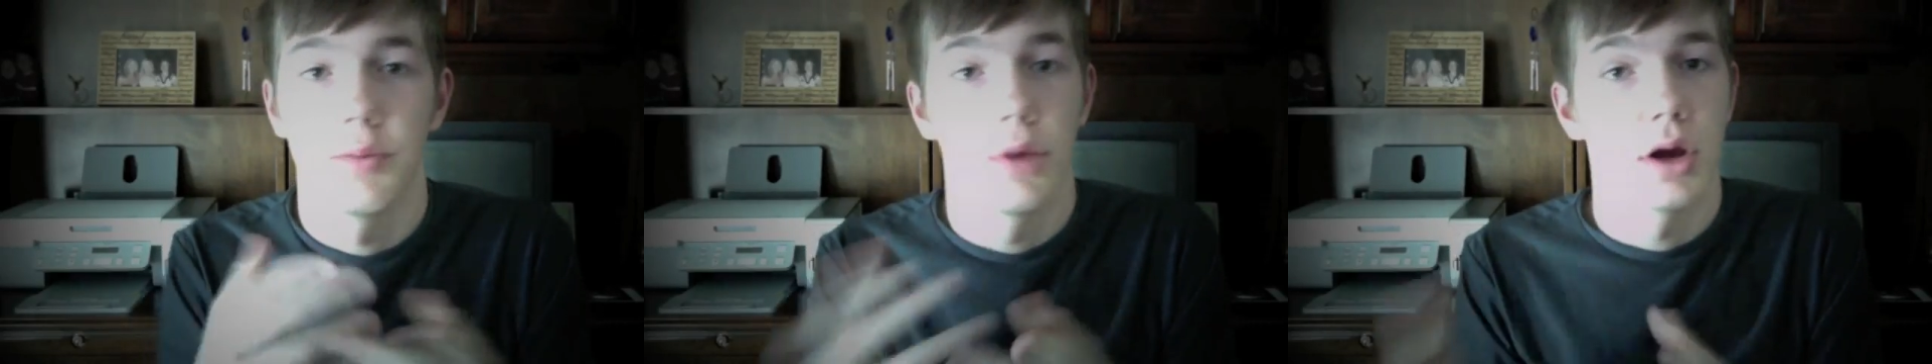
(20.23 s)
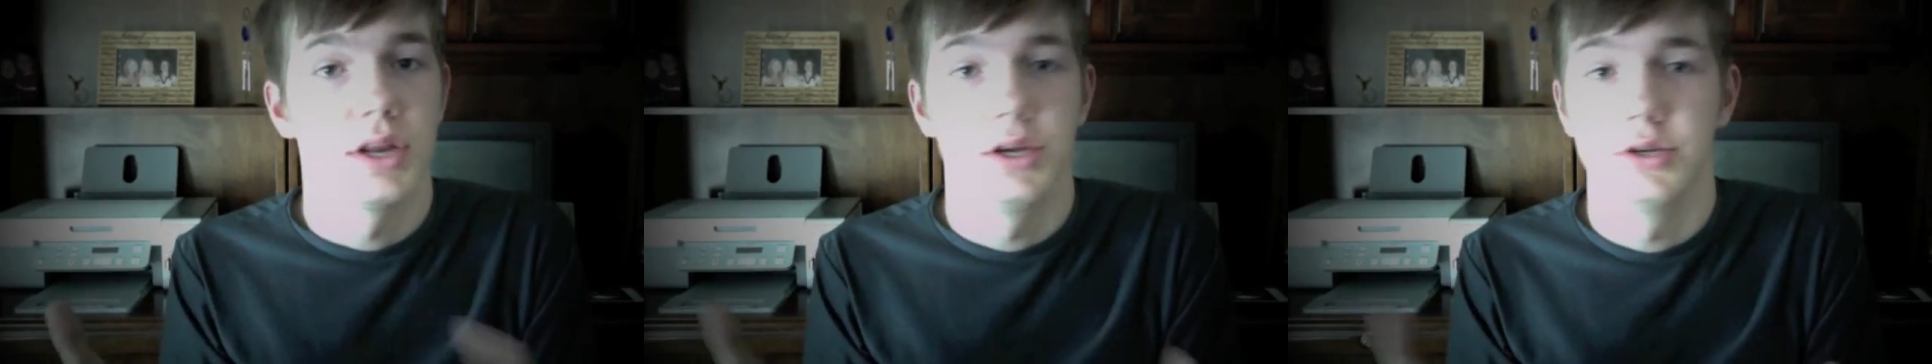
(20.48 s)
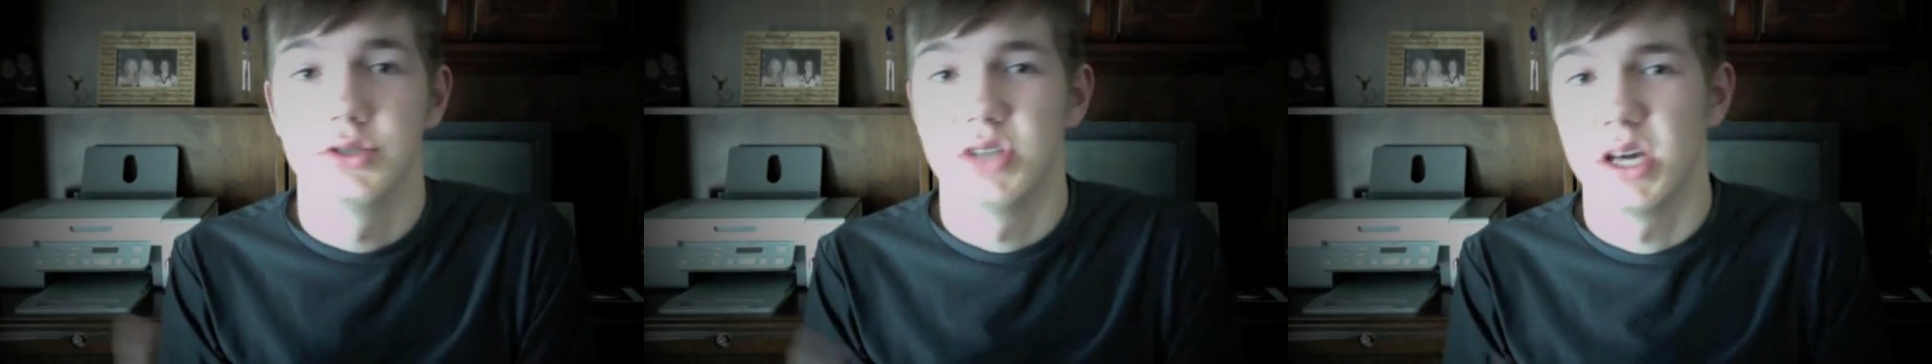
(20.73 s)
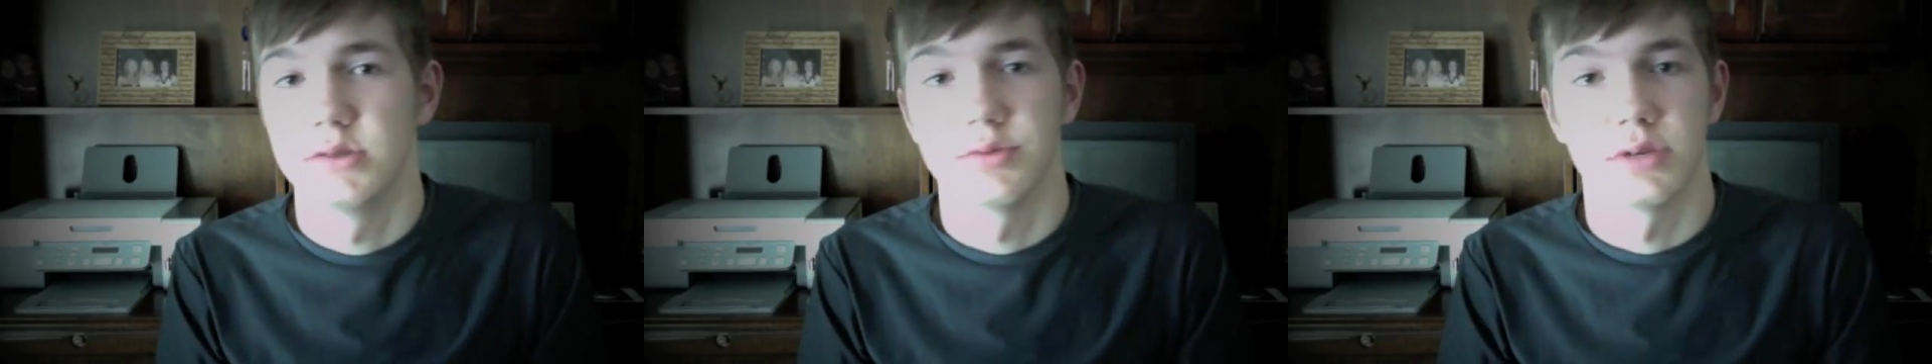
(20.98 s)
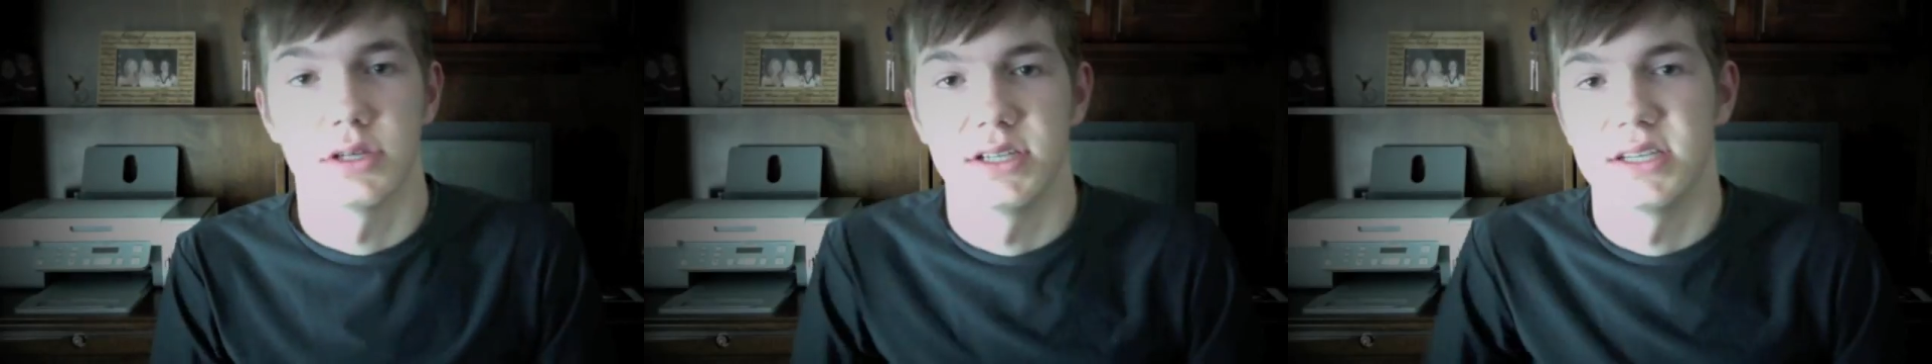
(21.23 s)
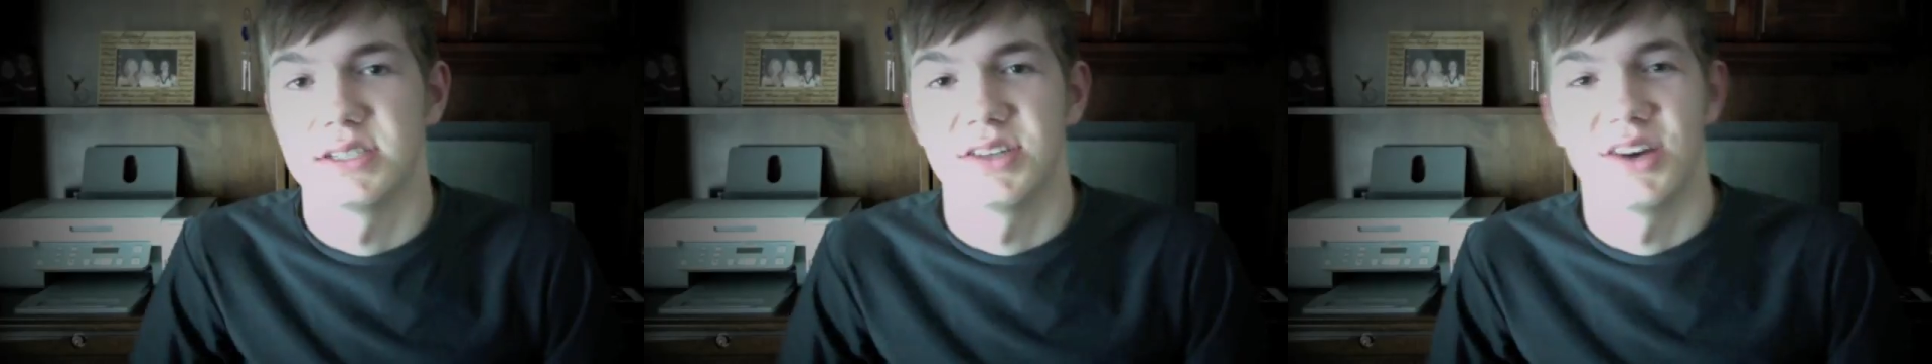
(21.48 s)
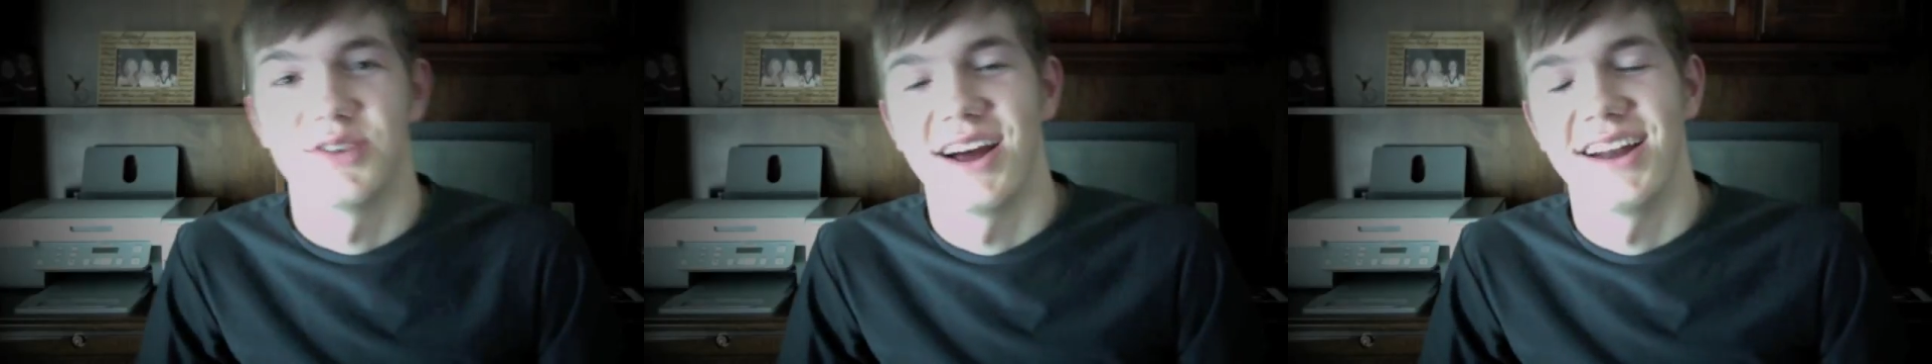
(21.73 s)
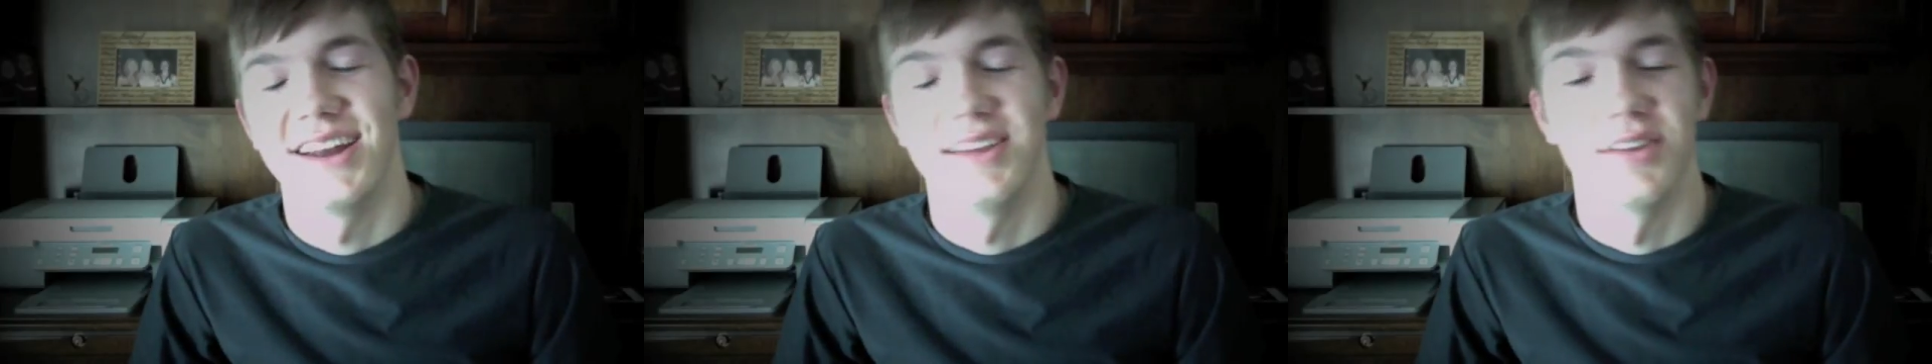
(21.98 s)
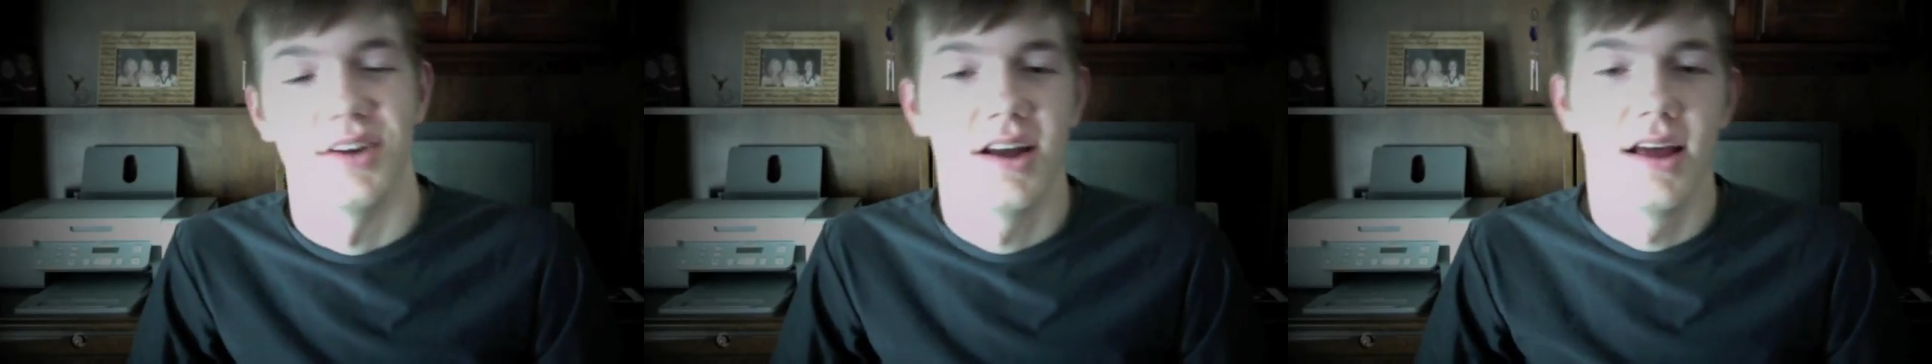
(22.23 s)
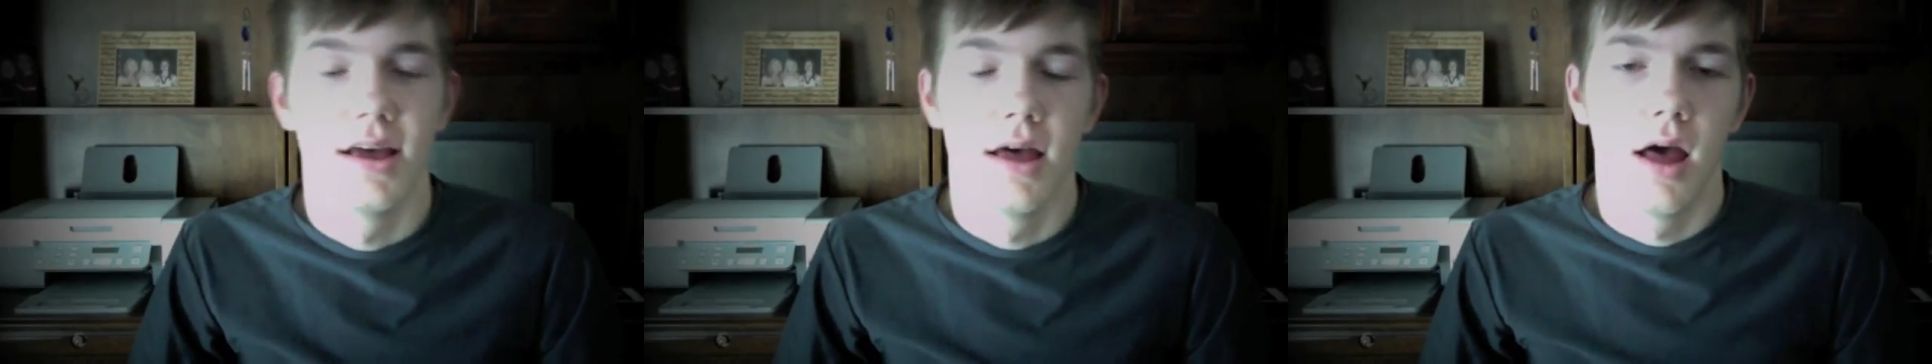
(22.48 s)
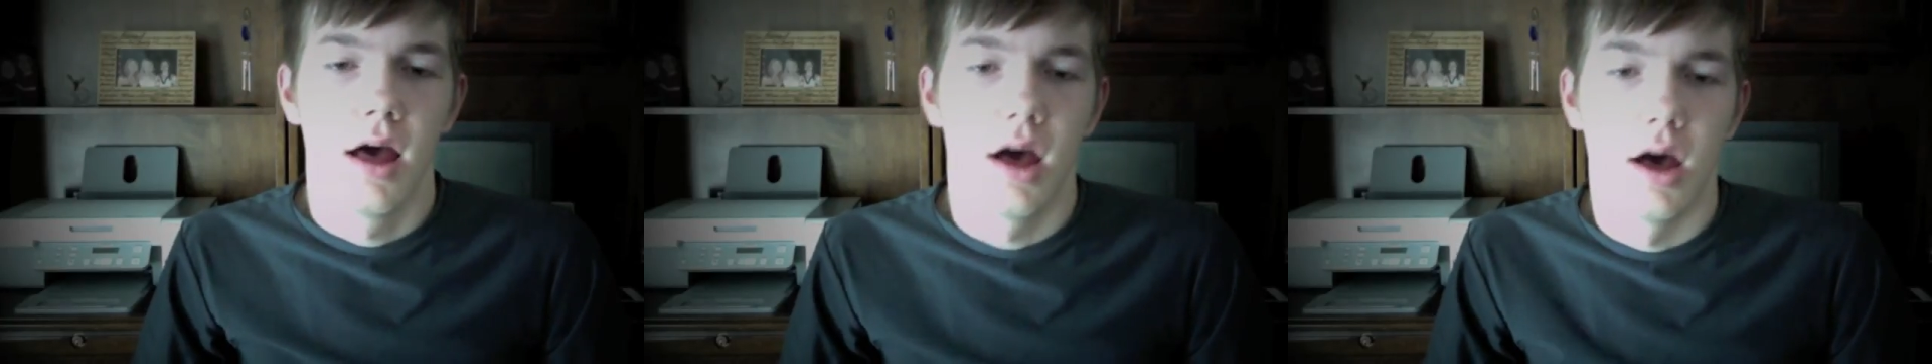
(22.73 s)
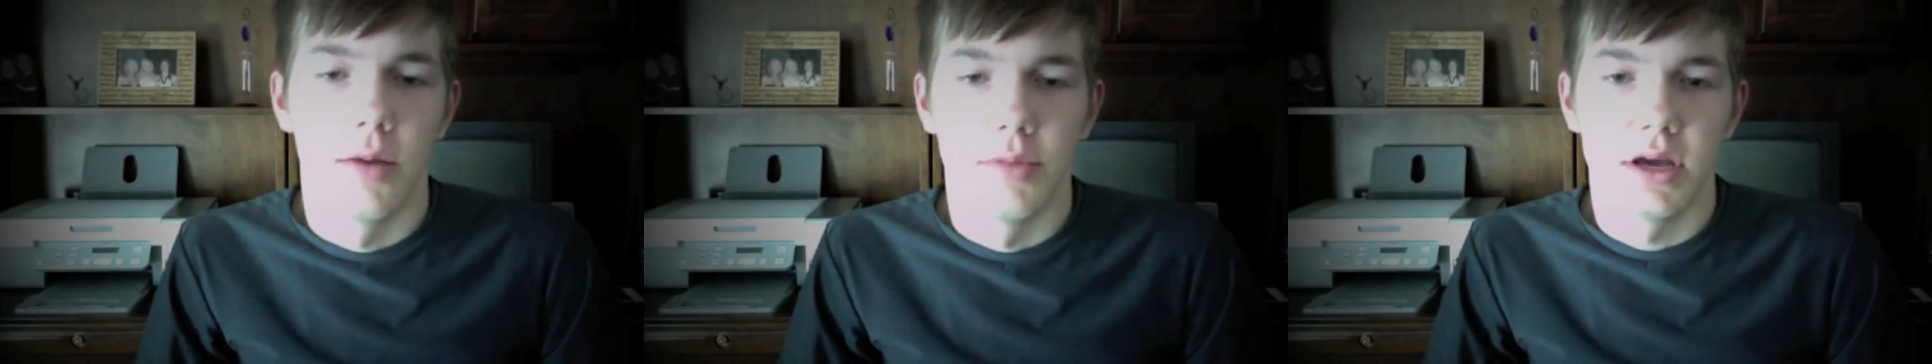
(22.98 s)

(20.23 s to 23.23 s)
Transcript: I'm not going to use names because that's not right either.